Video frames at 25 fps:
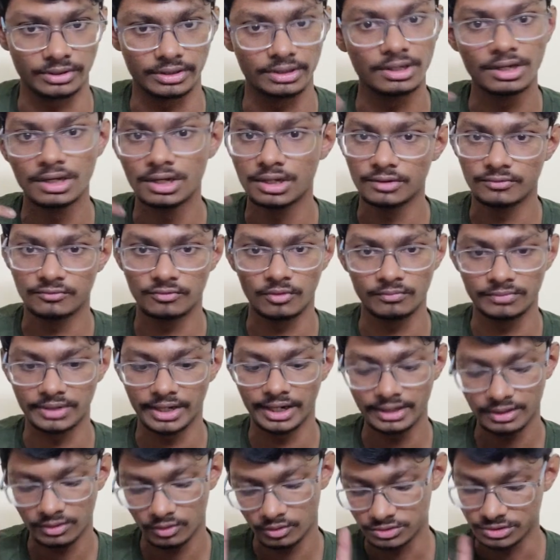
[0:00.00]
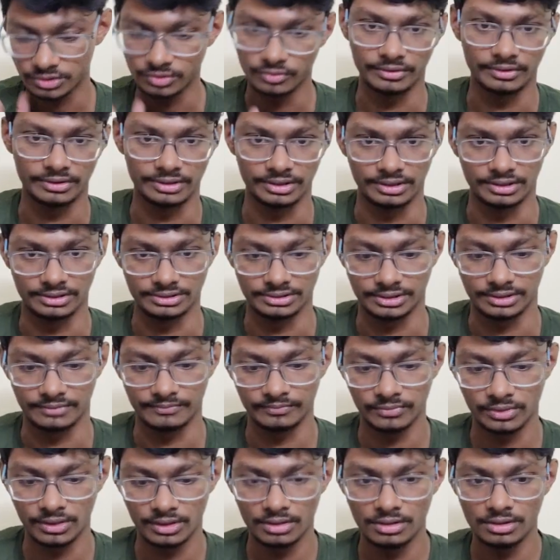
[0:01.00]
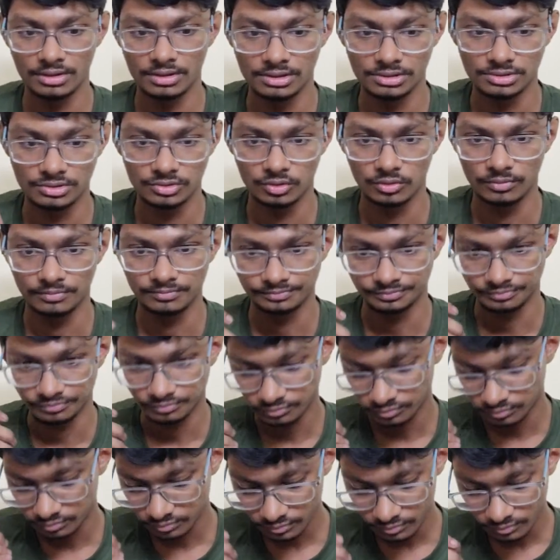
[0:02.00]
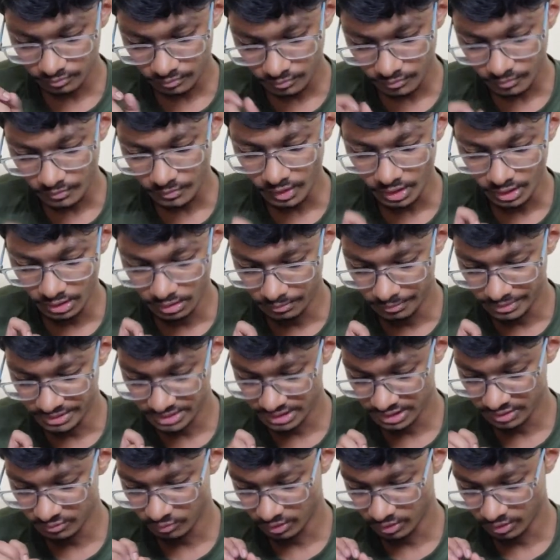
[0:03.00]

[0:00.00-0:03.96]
Okay, from that also you can understand. So basically